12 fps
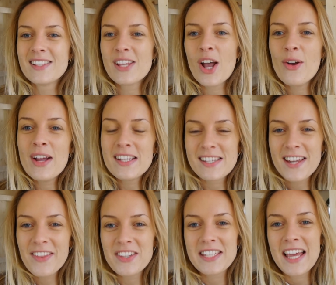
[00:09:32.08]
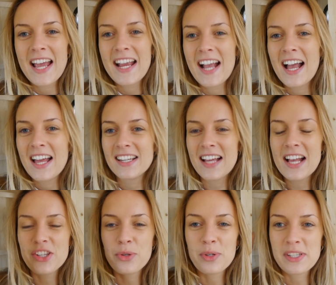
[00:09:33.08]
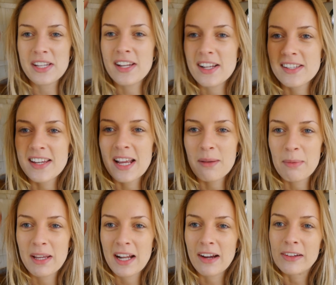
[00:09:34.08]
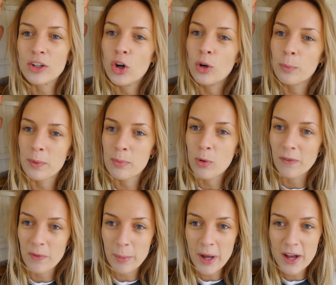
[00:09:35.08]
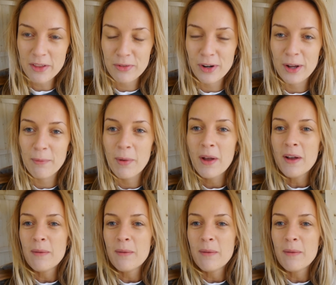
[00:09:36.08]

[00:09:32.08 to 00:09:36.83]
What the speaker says: So it's another day, and as you would have seen yesterday, me and Harry got on with more of the bathroom,